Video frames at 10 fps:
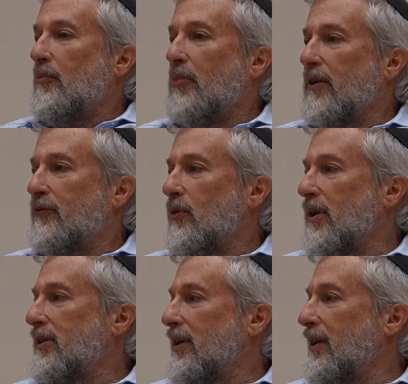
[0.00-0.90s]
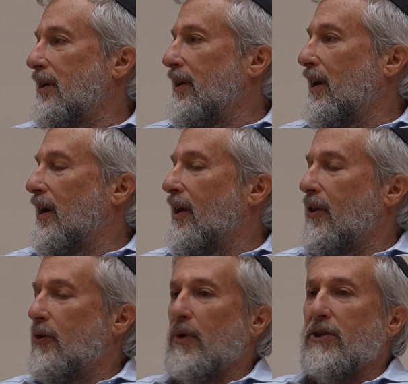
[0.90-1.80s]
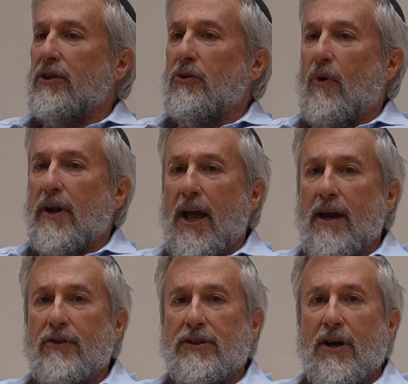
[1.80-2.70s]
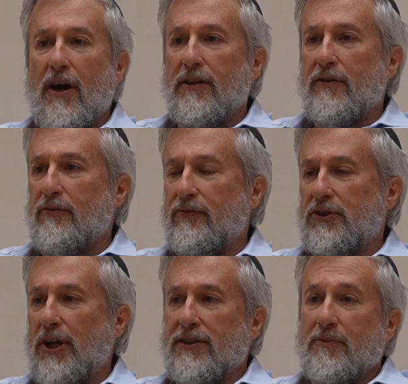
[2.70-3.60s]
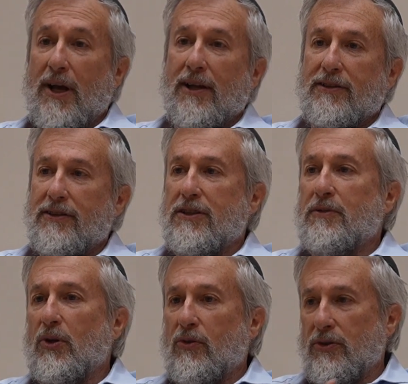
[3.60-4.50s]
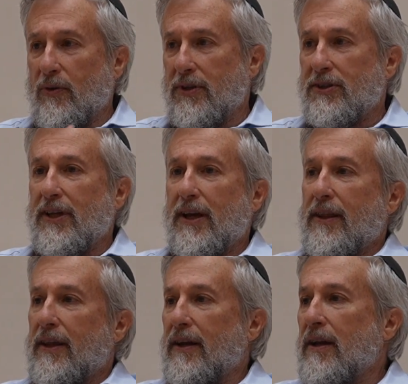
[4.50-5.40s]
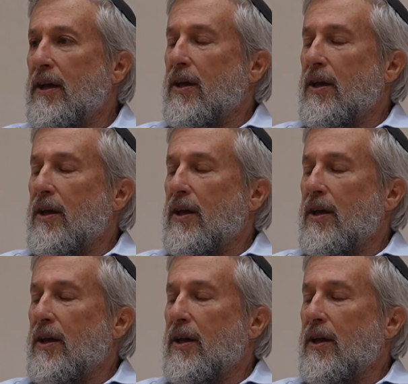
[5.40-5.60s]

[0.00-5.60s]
But of course, the reason you want to have this kind of checks and balances is because you understand that